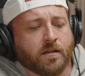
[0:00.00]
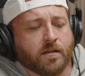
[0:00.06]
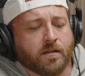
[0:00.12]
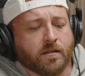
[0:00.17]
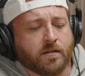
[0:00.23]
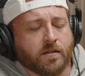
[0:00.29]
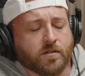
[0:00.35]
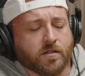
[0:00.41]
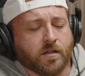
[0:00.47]

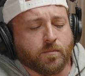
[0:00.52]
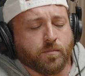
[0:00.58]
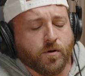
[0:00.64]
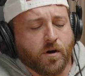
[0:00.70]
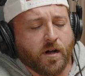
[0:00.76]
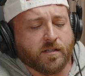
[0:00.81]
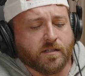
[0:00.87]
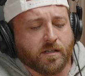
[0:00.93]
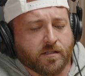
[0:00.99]
there's a
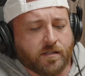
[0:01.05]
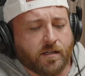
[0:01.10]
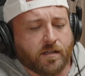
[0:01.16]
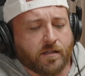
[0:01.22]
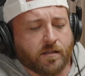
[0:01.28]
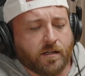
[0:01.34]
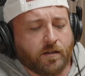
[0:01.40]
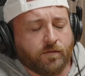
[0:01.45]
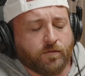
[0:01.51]
process
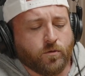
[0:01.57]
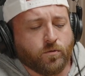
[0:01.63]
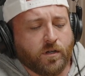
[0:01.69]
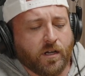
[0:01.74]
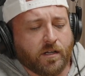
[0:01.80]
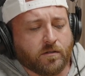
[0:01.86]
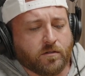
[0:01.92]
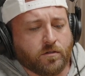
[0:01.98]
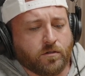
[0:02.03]
that if you
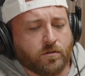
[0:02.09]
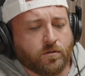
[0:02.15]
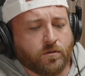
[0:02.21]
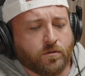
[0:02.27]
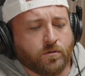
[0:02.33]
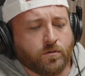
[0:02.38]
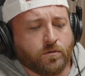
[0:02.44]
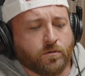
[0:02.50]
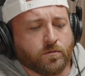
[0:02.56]
get
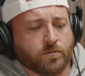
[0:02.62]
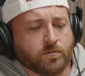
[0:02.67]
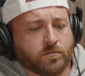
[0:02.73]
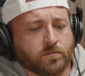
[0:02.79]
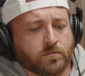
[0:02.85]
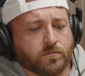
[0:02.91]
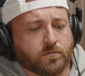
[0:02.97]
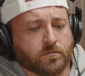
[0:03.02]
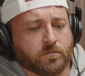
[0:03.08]

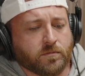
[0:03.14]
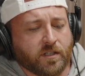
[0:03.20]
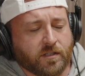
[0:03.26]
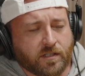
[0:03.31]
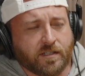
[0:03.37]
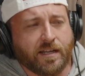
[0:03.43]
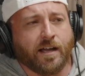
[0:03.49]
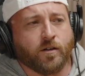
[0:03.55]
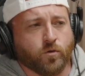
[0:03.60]

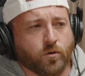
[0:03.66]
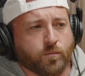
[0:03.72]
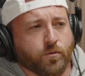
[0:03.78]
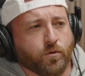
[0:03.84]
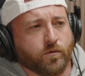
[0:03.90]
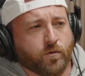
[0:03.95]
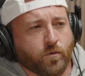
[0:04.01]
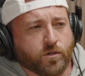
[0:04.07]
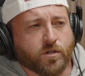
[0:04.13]
the town to
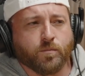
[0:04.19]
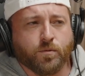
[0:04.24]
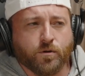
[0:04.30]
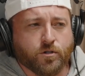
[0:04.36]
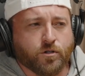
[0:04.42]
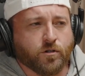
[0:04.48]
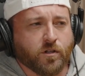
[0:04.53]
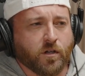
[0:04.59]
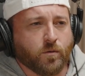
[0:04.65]
approve it, which I'm
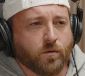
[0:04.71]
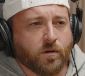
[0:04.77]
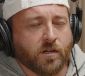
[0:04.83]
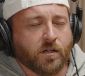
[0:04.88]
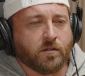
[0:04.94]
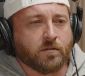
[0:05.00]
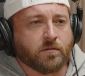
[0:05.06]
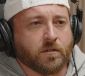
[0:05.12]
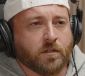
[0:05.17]
pretty sure they
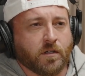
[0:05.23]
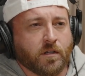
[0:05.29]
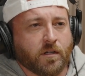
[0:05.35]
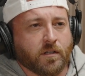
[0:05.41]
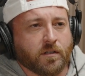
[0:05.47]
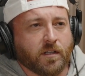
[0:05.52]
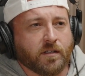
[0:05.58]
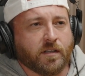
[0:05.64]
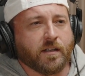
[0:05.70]
will,
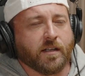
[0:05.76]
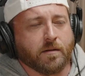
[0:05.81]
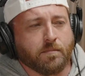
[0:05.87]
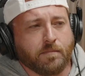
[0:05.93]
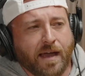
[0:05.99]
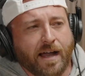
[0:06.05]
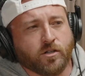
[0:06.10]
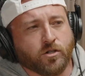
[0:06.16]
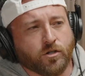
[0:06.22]
that they like
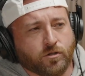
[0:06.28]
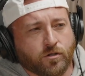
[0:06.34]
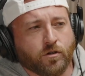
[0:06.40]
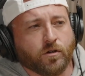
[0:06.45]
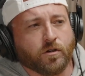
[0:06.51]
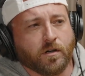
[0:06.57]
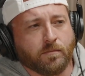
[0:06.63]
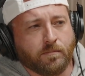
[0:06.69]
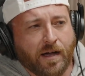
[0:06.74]
match a
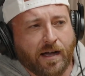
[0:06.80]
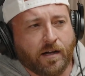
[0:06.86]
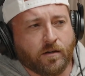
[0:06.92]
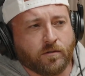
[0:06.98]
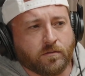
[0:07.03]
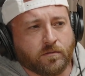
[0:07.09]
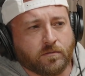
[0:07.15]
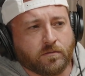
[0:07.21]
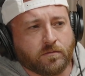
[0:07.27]
certain
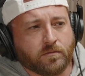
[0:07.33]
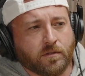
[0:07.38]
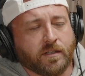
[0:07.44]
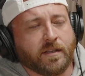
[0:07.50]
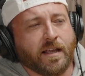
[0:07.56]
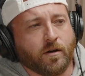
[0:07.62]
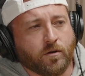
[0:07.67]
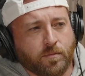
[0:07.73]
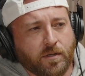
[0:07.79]
amount.
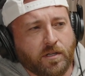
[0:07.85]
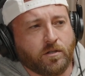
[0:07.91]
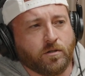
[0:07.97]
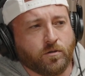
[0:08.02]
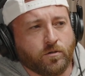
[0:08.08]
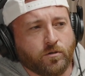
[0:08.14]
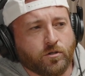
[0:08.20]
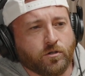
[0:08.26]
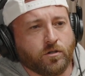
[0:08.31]
And that would be
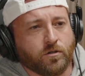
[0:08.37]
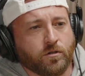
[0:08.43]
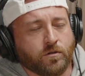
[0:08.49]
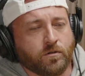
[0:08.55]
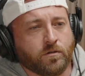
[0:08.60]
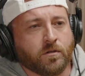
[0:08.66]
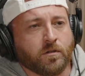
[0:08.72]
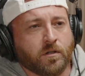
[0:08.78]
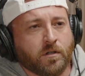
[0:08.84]
huge
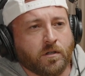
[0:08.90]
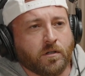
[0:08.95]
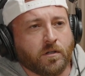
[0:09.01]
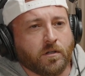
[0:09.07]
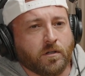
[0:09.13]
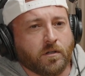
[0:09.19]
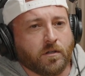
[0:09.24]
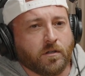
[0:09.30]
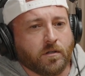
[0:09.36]
too.
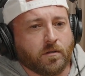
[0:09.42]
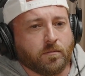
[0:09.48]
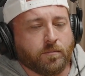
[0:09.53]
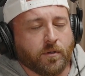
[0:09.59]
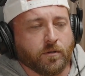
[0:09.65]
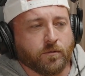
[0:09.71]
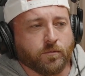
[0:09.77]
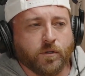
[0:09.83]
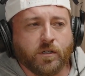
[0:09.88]

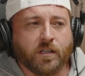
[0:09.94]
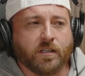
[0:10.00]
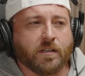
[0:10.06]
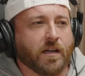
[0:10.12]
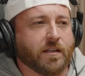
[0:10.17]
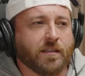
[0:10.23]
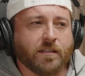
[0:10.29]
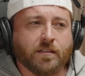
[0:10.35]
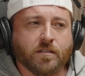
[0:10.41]
But really,
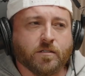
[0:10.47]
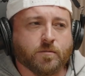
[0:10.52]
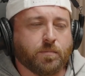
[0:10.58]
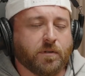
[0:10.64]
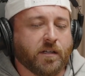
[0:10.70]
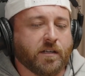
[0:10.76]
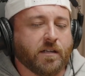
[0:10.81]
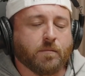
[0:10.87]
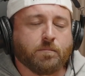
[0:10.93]
I think there's
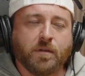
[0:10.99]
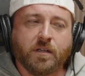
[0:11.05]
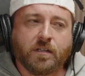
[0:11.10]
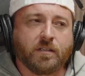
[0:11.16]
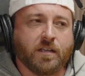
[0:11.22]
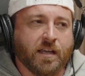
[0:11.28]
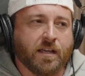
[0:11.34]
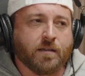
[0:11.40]
plenty of big name